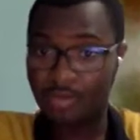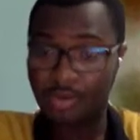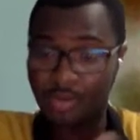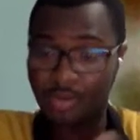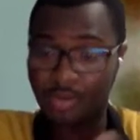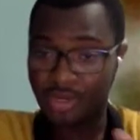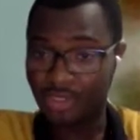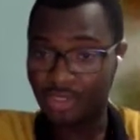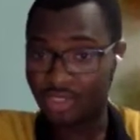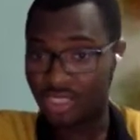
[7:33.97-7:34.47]
the
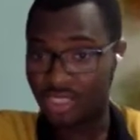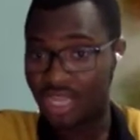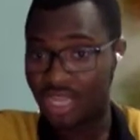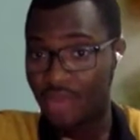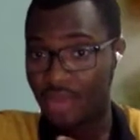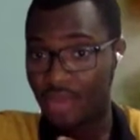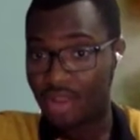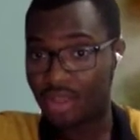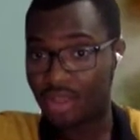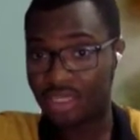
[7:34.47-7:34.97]
population in
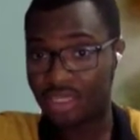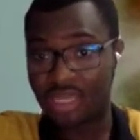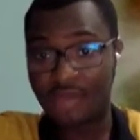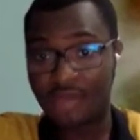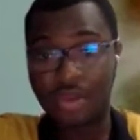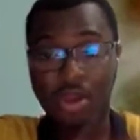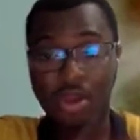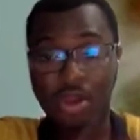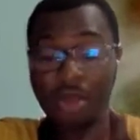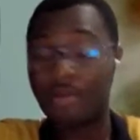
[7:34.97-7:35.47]
our
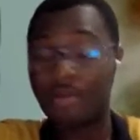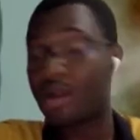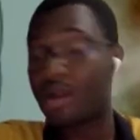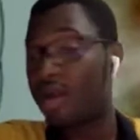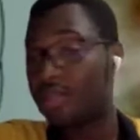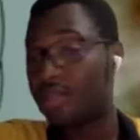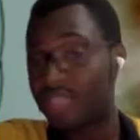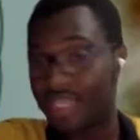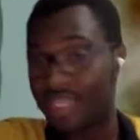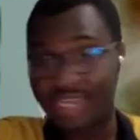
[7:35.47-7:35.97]
home
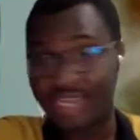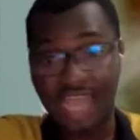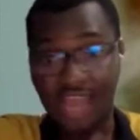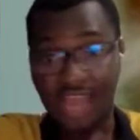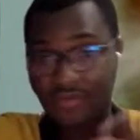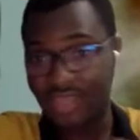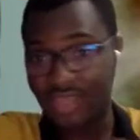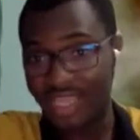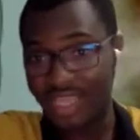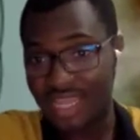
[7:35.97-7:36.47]
country in
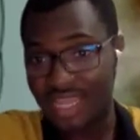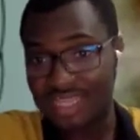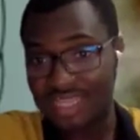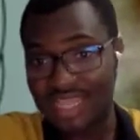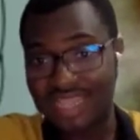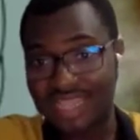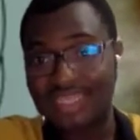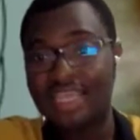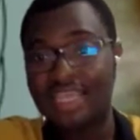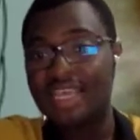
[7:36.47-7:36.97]
Africa,
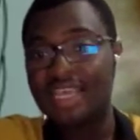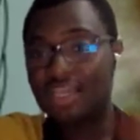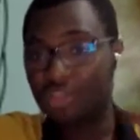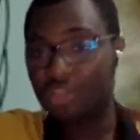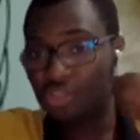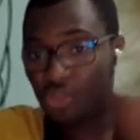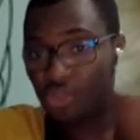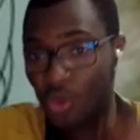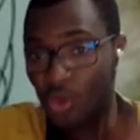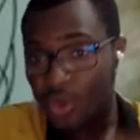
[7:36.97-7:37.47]
that
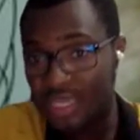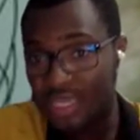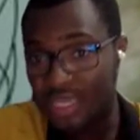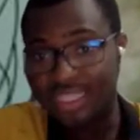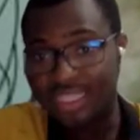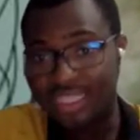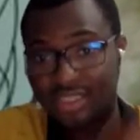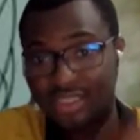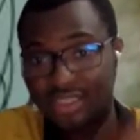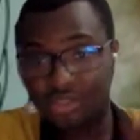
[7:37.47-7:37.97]
the stroke
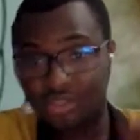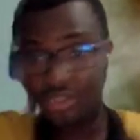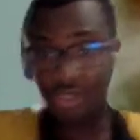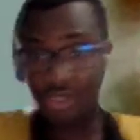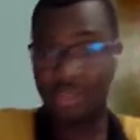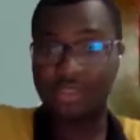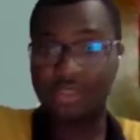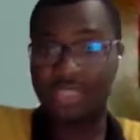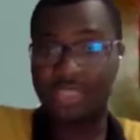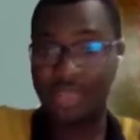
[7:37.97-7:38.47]
is not
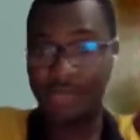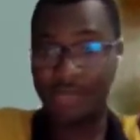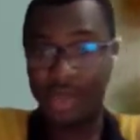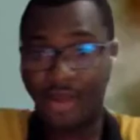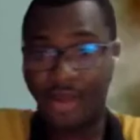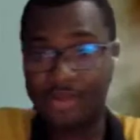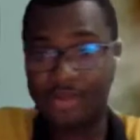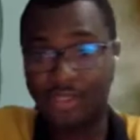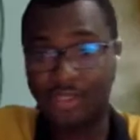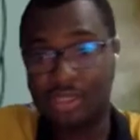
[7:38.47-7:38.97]
just
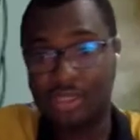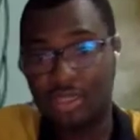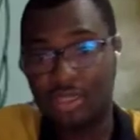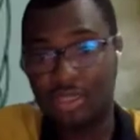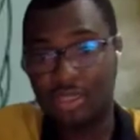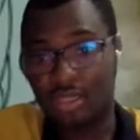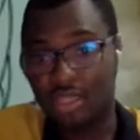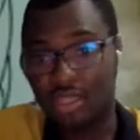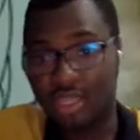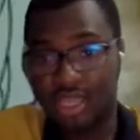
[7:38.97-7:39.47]
about
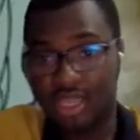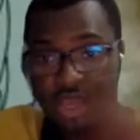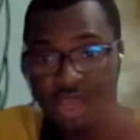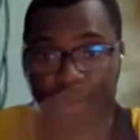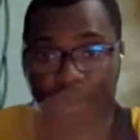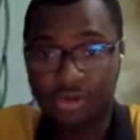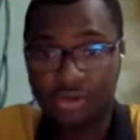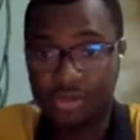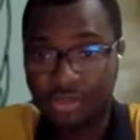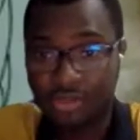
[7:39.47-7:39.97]

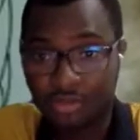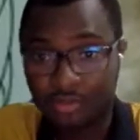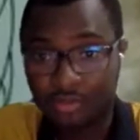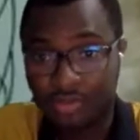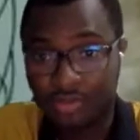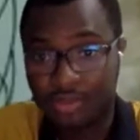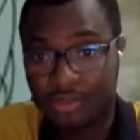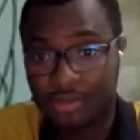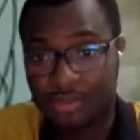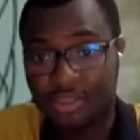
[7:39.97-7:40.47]
old
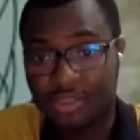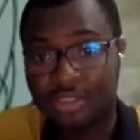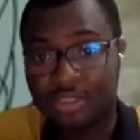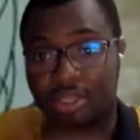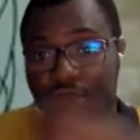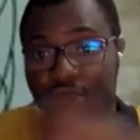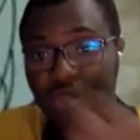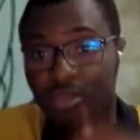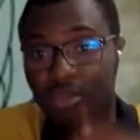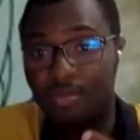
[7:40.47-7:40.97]
people, it's
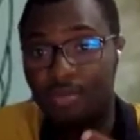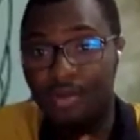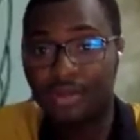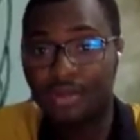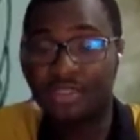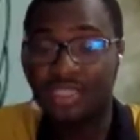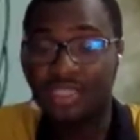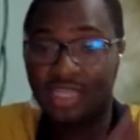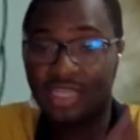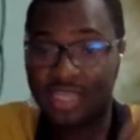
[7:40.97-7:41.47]
also
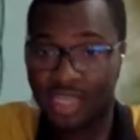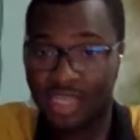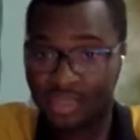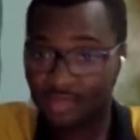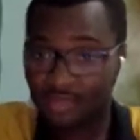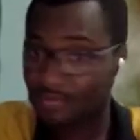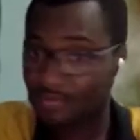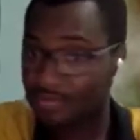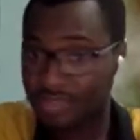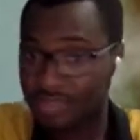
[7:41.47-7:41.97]
about
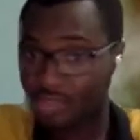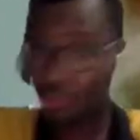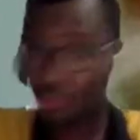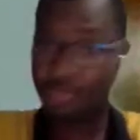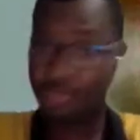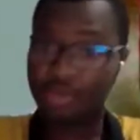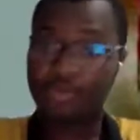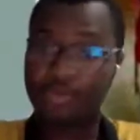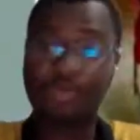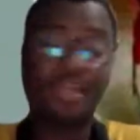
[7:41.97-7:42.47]
young
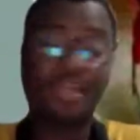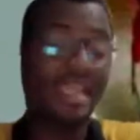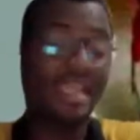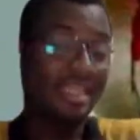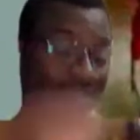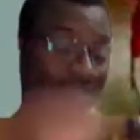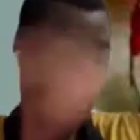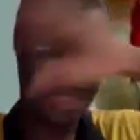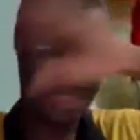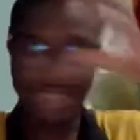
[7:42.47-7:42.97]
people,
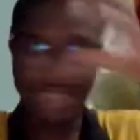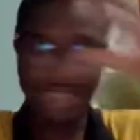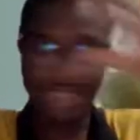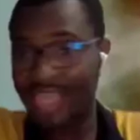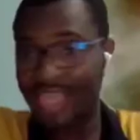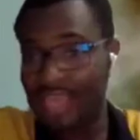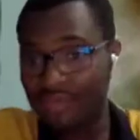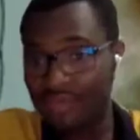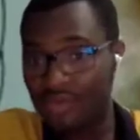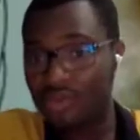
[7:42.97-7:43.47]
and
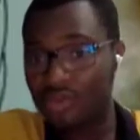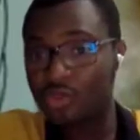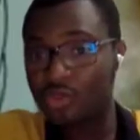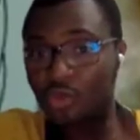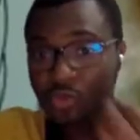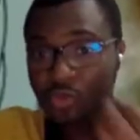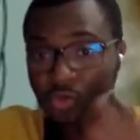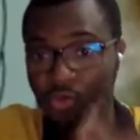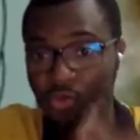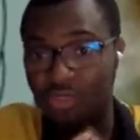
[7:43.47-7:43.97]
everyone
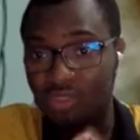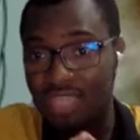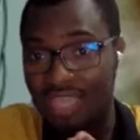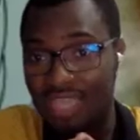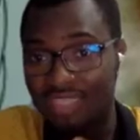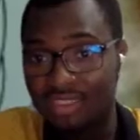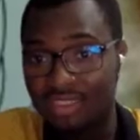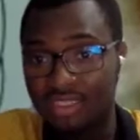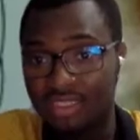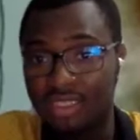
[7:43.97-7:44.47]
who do
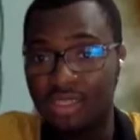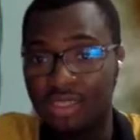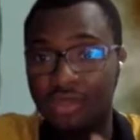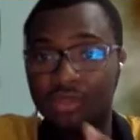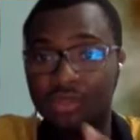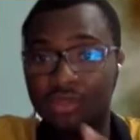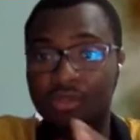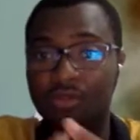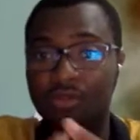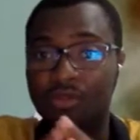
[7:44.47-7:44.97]
that,
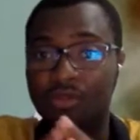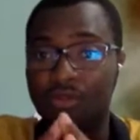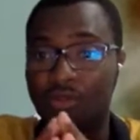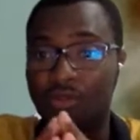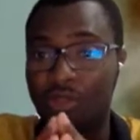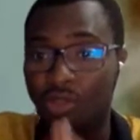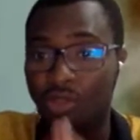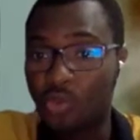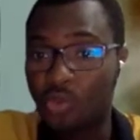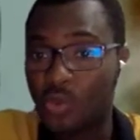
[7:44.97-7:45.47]

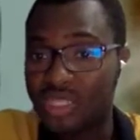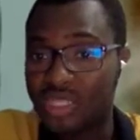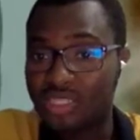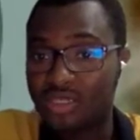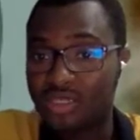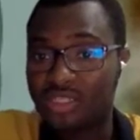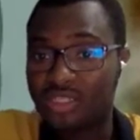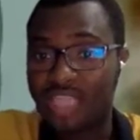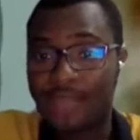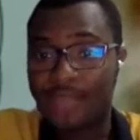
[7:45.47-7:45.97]
don't waste
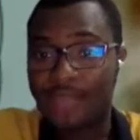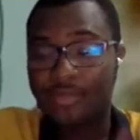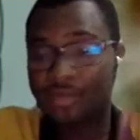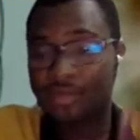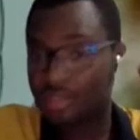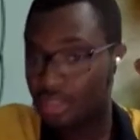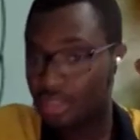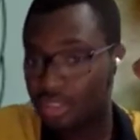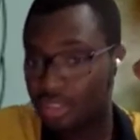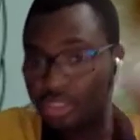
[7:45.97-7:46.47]
your time,
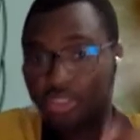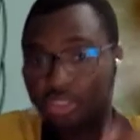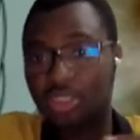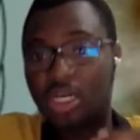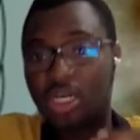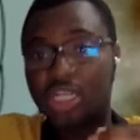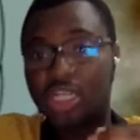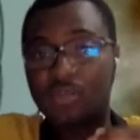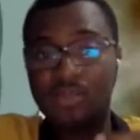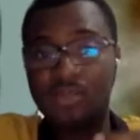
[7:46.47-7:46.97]
go to the
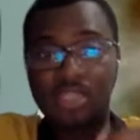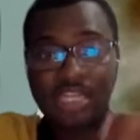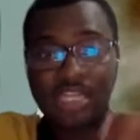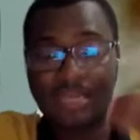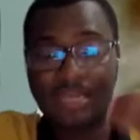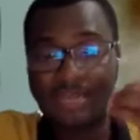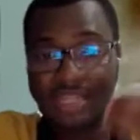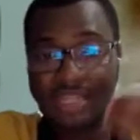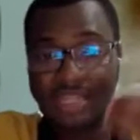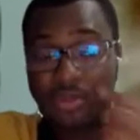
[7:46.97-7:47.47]
hospital
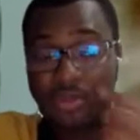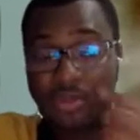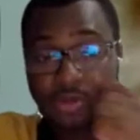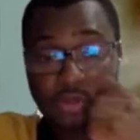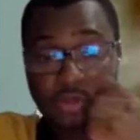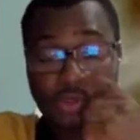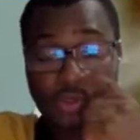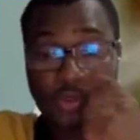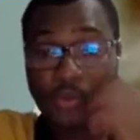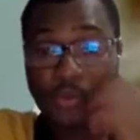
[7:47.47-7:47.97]
immediately,
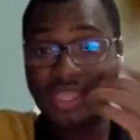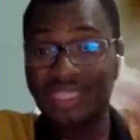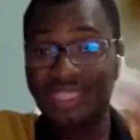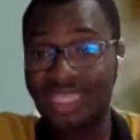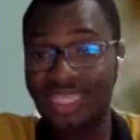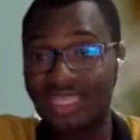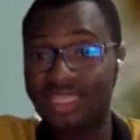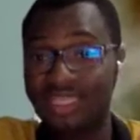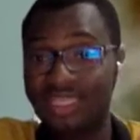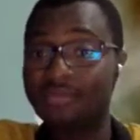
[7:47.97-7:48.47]
because
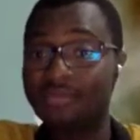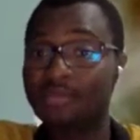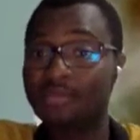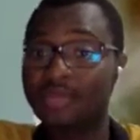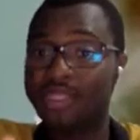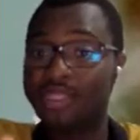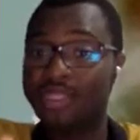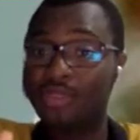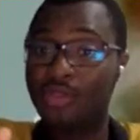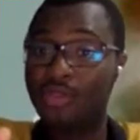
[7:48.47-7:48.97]
within
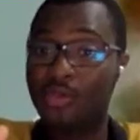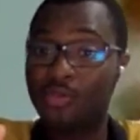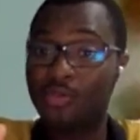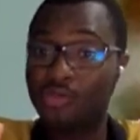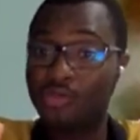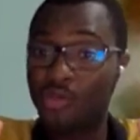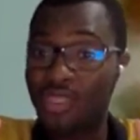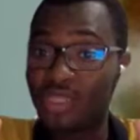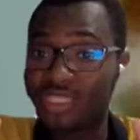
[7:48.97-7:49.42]
the